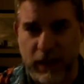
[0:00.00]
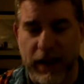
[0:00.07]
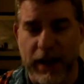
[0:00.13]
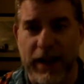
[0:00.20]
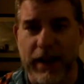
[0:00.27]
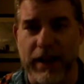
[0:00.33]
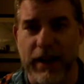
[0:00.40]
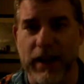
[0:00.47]

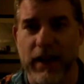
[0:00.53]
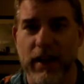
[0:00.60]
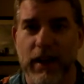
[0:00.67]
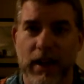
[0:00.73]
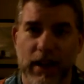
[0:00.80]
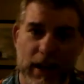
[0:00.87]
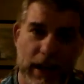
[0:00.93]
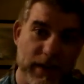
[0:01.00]
I
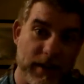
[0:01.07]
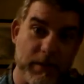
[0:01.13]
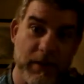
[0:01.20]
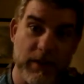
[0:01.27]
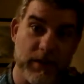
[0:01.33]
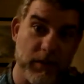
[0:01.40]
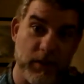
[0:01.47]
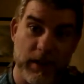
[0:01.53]
got to
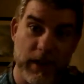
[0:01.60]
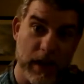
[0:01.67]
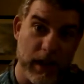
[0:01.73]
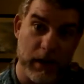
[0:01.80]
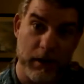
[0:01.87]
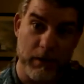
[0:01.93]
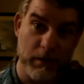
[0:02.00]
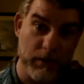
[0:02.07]
spend some more
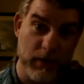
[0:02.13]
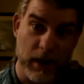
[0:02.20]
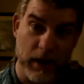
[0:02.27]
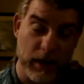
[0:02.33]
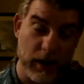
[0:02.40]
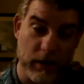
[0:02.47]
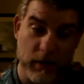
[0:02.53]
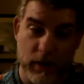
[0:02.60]
time
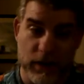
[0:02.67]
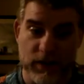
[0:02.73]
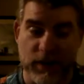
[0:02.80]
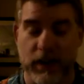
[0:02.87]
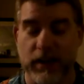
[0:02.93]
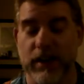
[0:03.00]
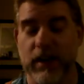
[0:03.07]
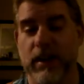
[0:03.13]
talking with
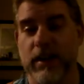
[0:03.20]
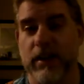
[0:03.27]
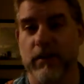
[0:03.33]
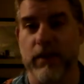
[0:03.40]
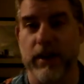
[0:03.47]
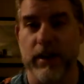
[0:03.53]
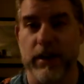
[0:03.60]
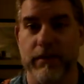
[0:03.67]
Sean Kelly and
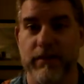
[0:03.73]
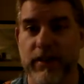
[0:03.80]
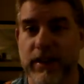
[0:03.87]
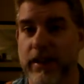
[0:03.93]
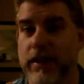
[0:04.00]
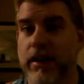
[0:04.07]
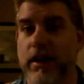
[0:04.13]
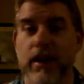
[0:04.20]
Wayne
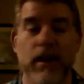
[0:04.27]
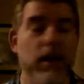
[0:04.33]
Humfleet.